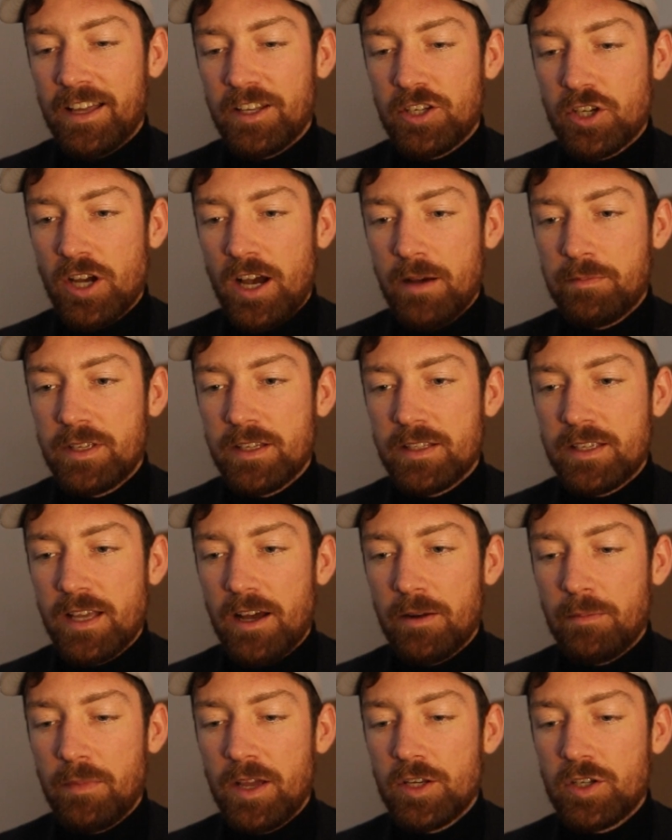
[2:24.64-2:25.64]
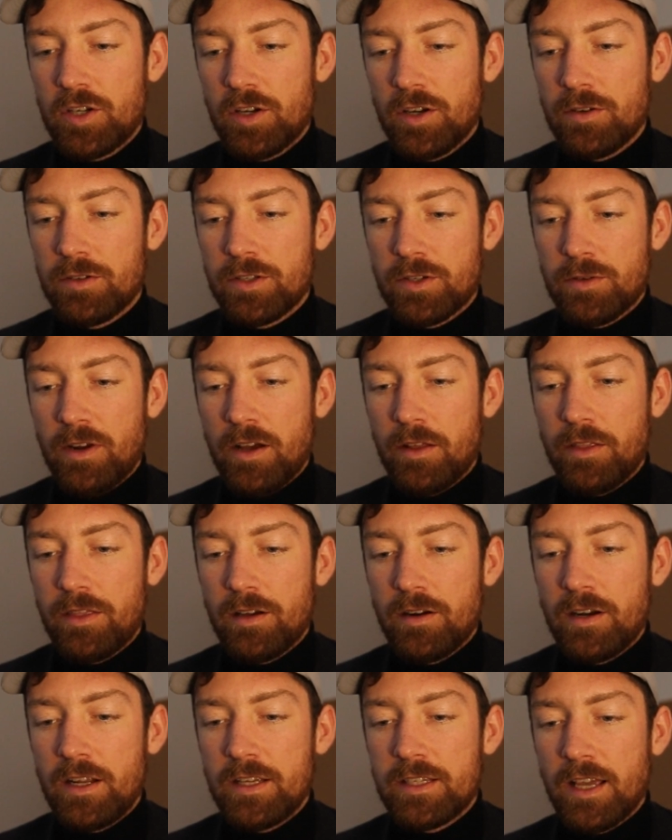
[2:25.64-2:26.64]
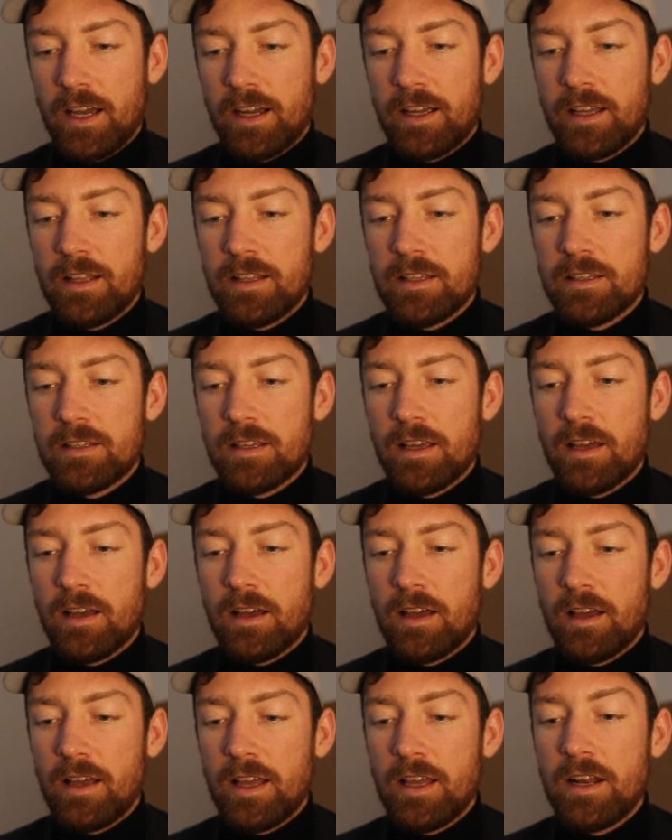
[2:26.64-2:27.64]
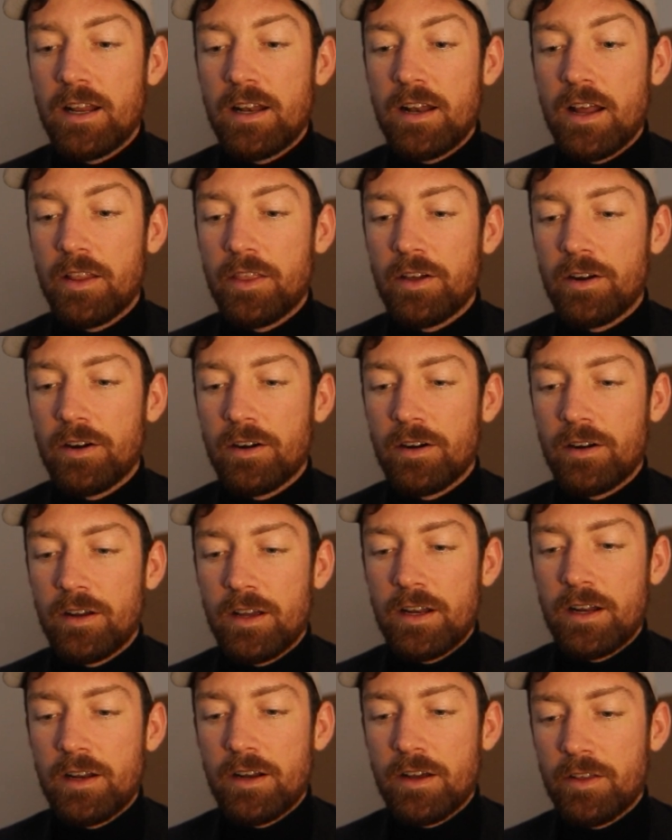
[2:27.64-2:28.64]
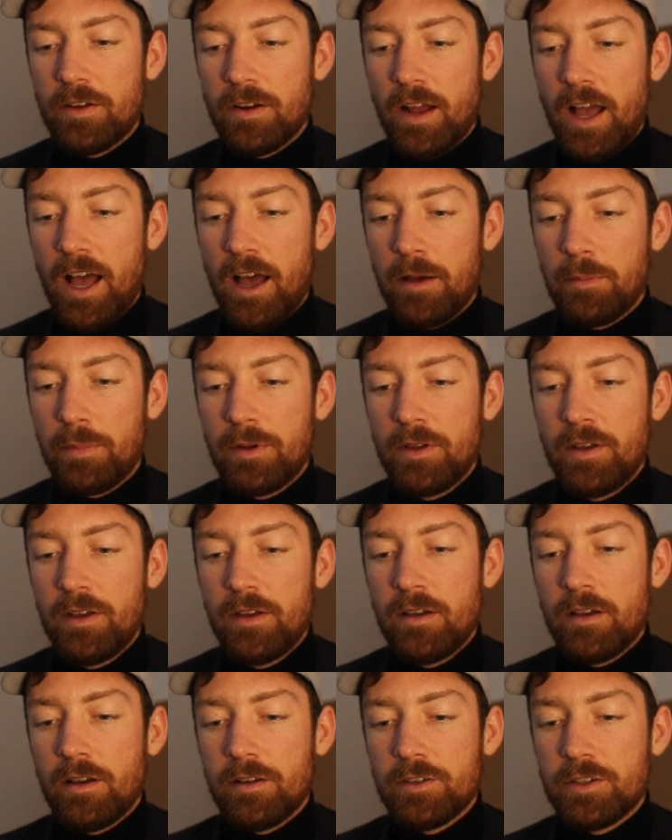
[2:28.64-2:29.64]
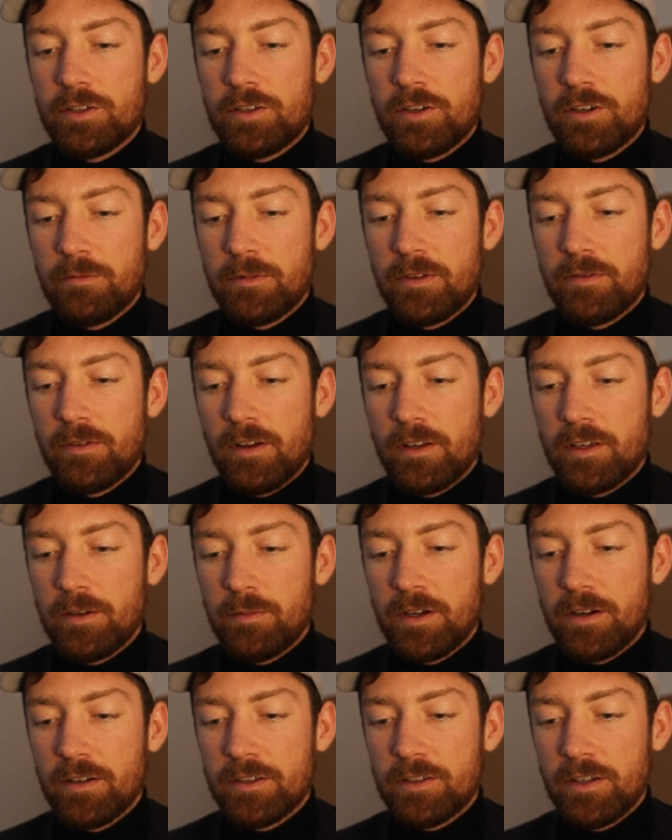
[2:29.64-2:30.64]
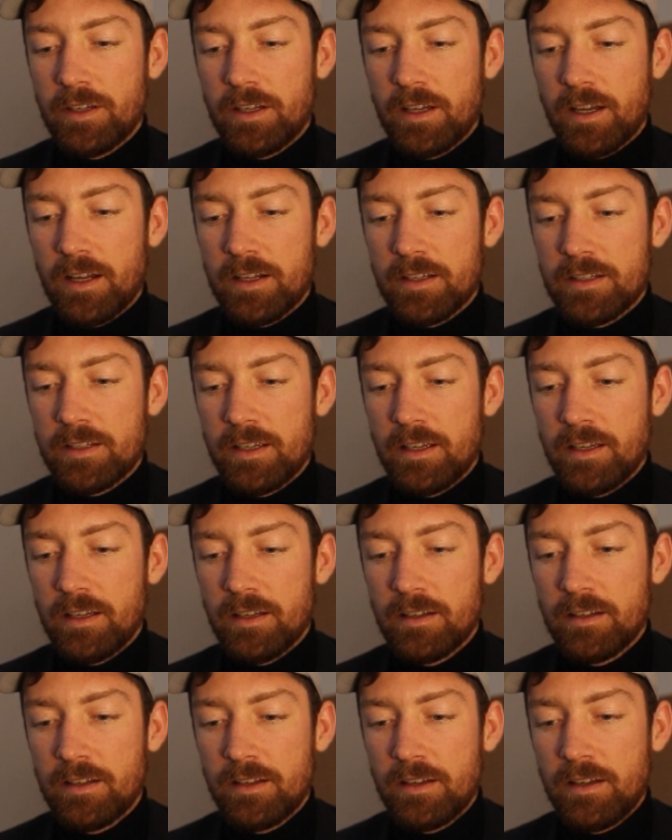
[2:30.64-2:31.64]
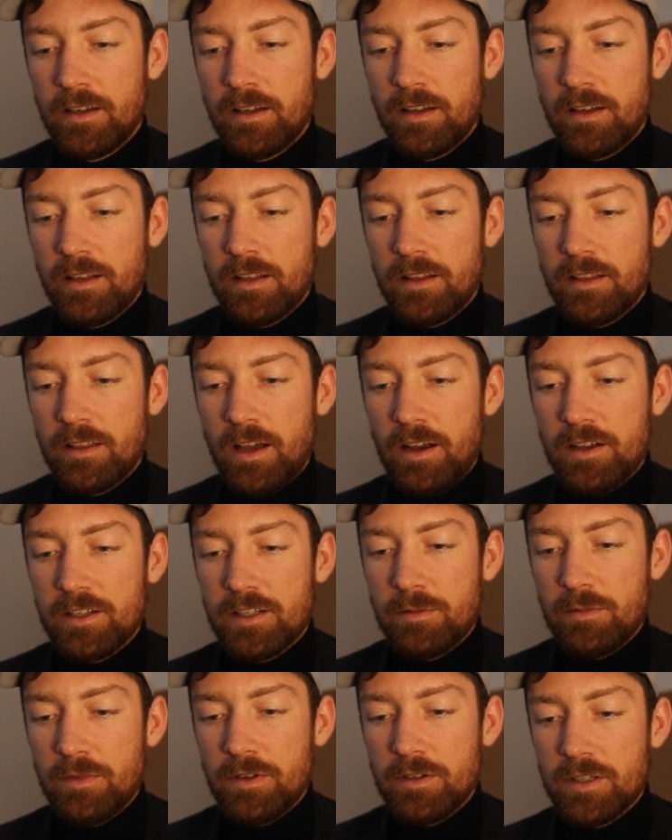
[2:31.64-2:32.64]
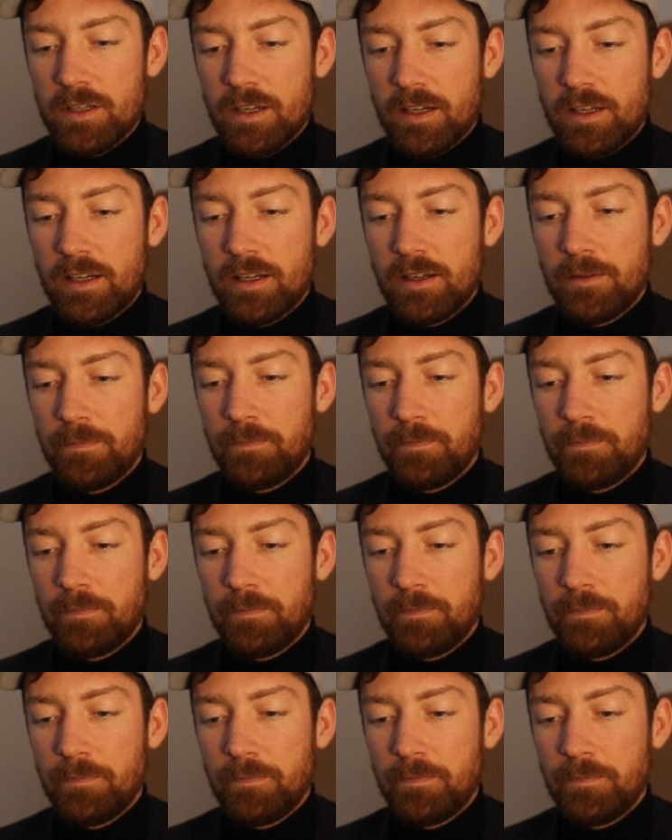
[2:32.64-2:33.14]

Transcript: I chopped it down, made sure it was around 30 seconds in another app. I'll just turn up the volume here so you can kind of see. There's the music.